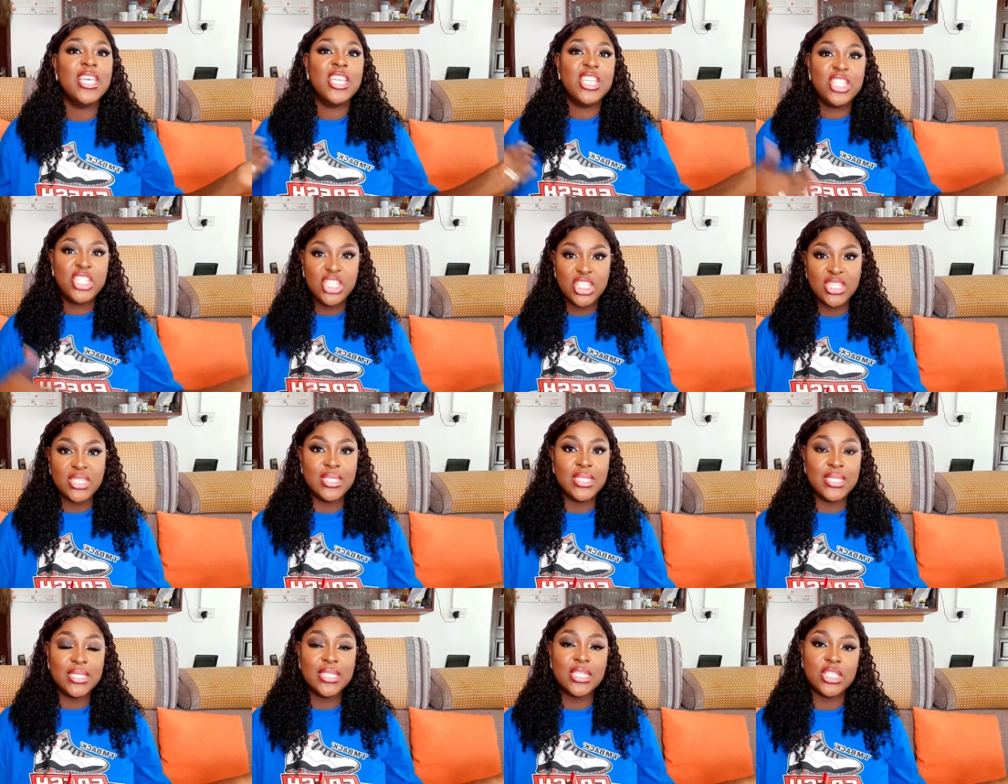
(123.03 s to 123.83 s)
she
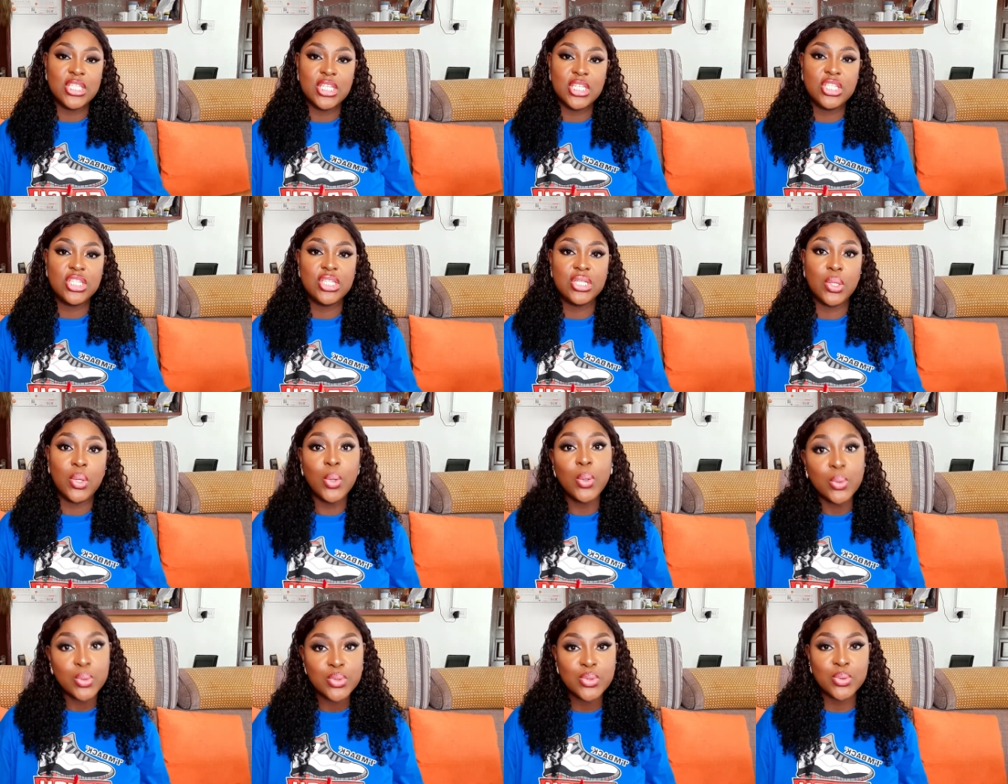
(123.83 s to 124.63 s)
needs attention
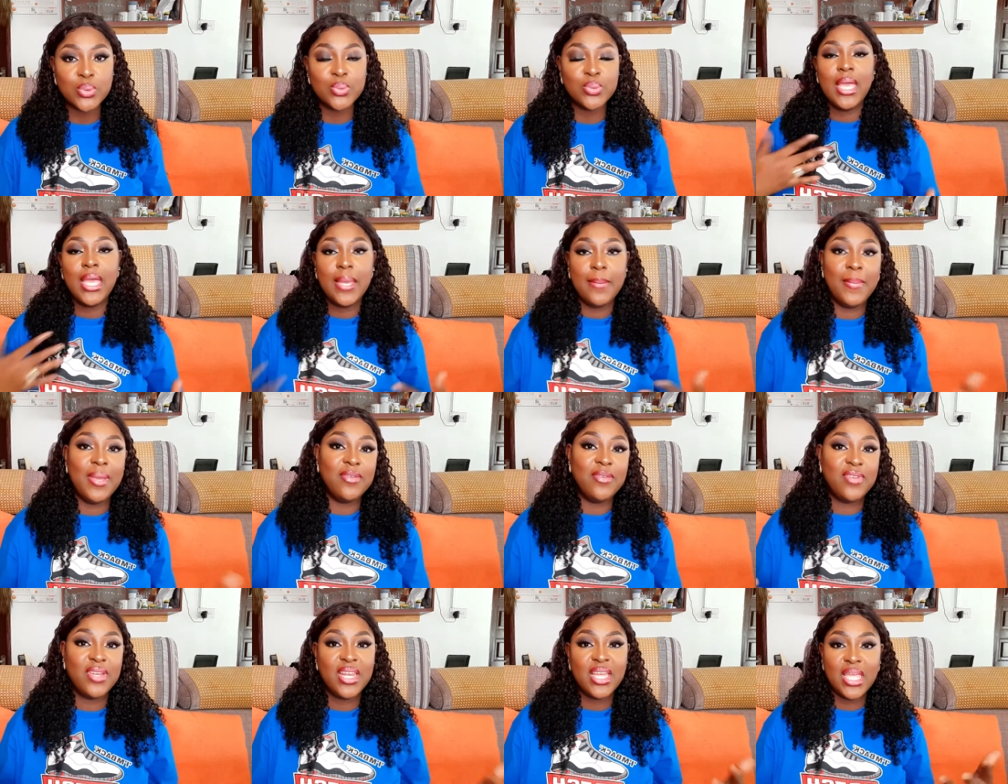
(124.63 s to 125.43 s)
also. And my
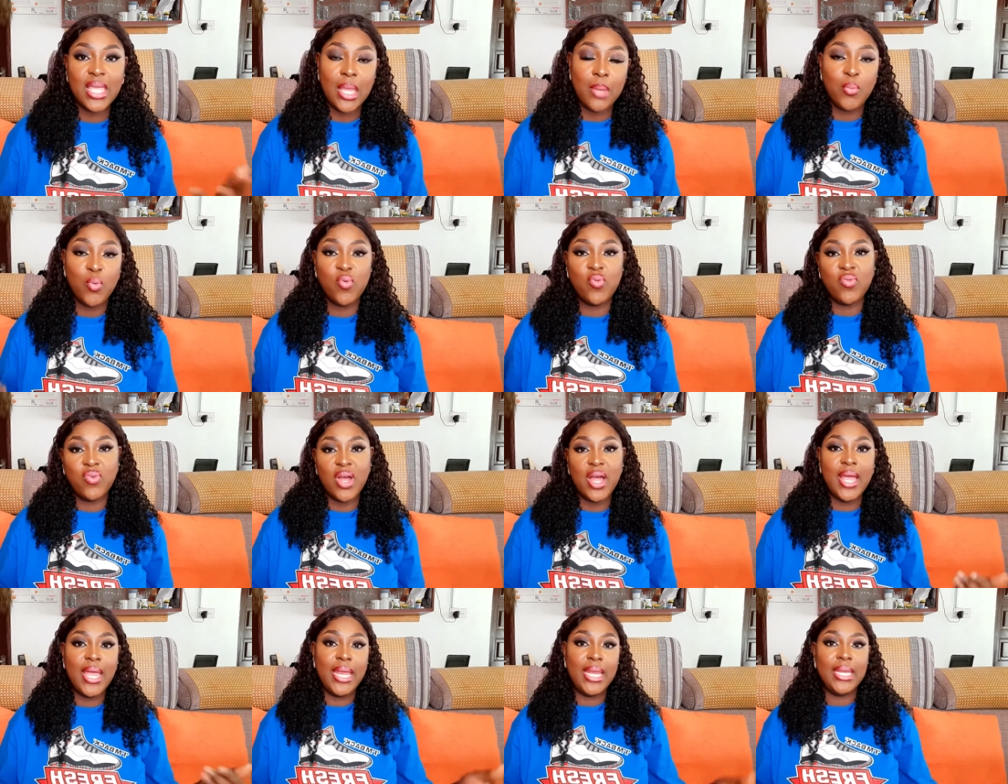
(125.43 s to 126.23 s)
father came
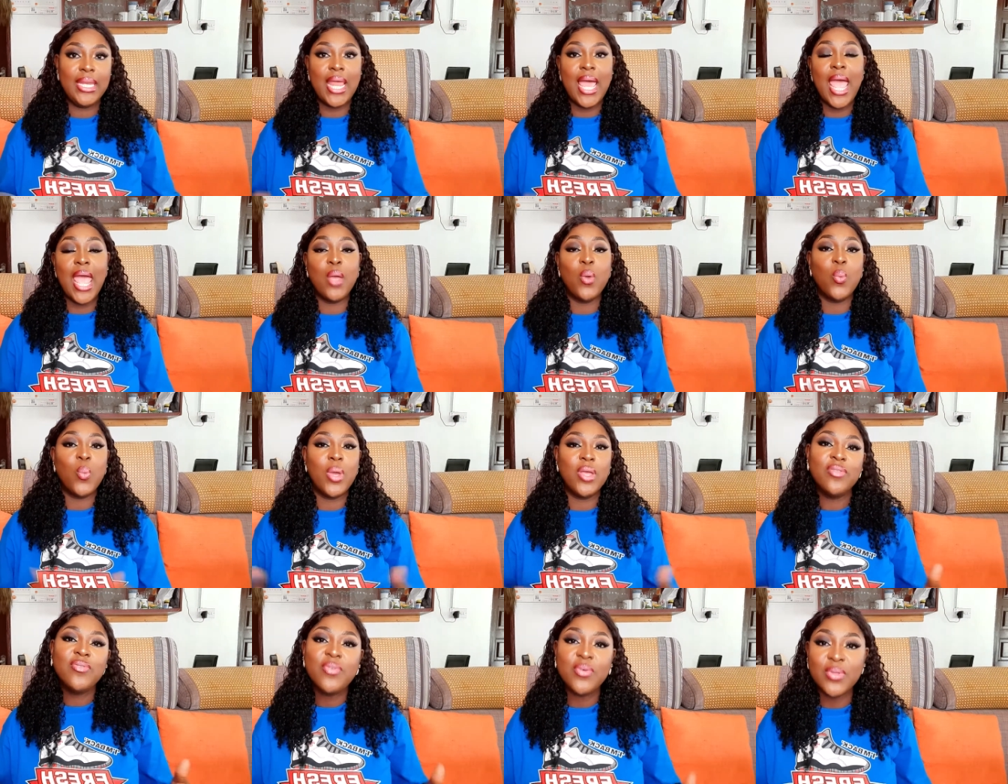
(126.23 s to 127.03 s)
over and I
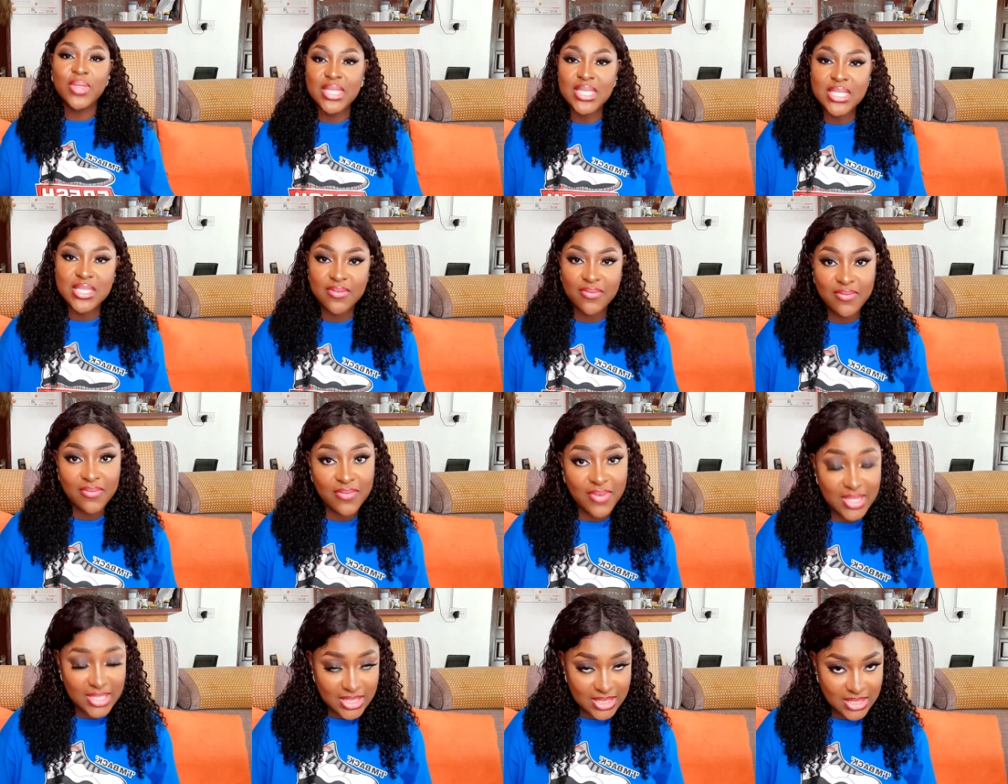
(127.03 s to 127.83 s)
went for this
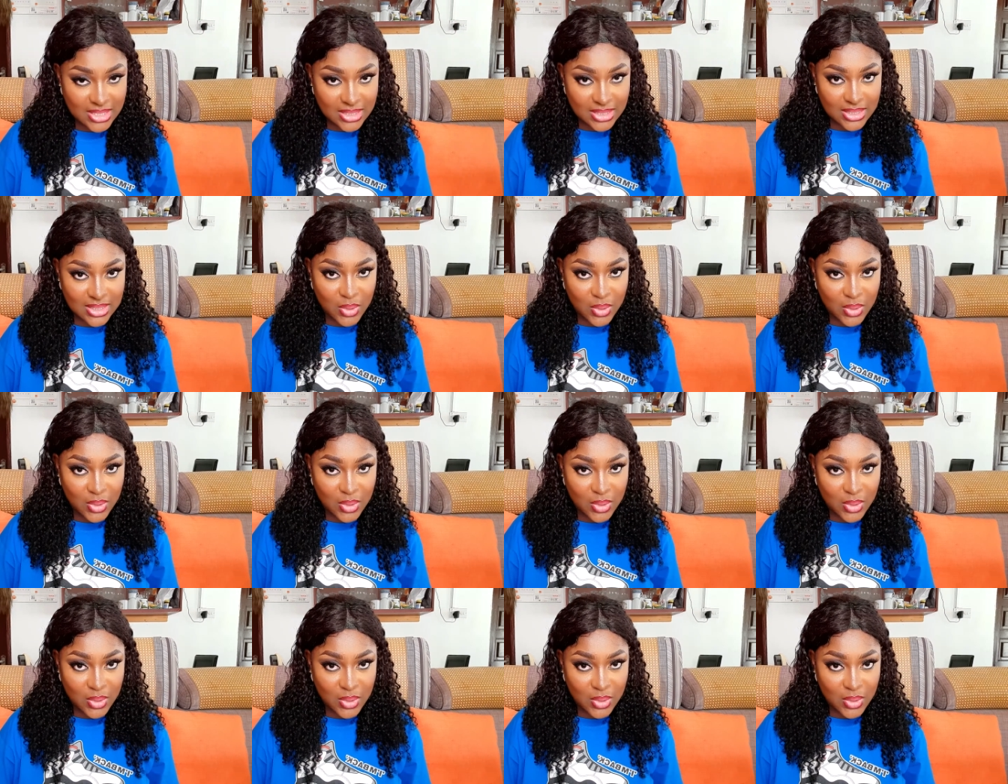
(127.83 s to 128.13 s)
vaccine.